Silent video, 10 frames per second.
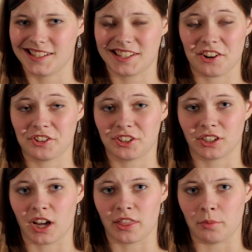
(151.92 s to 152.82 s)
Terry could have
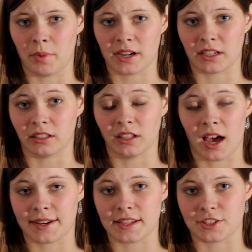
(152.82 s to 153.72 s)
gotten the money a
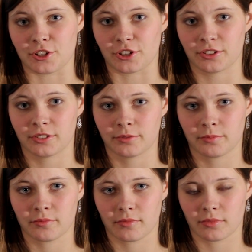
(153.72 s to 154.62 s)
lot easier.
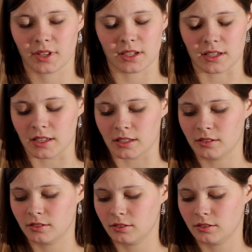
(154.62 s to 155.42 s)
Idiot.